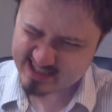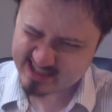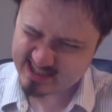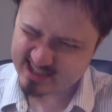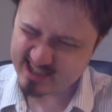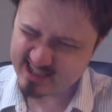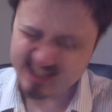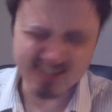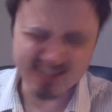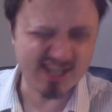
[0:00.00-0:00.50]

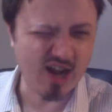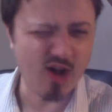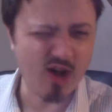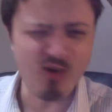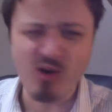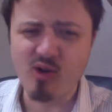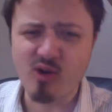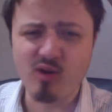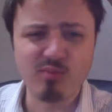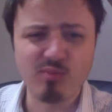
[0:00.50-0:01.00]
It's so
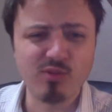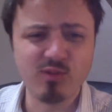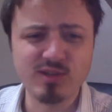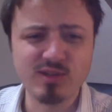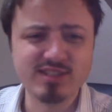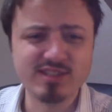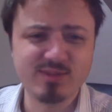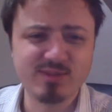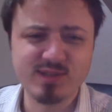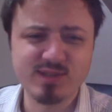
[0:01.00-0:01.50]
horrible
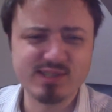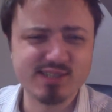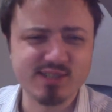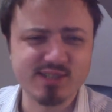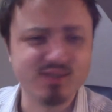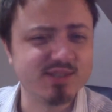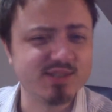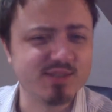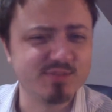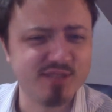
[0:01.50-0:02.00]
when someone
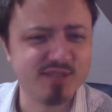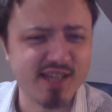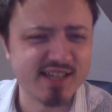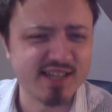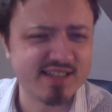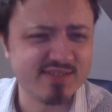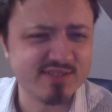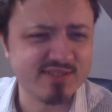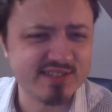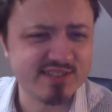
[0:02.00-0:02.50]
steals the
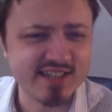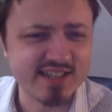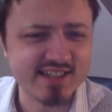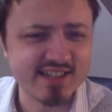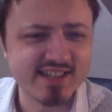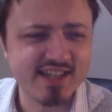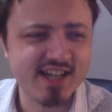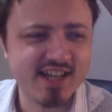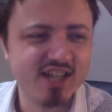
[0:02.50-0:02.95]
objective, isn't it?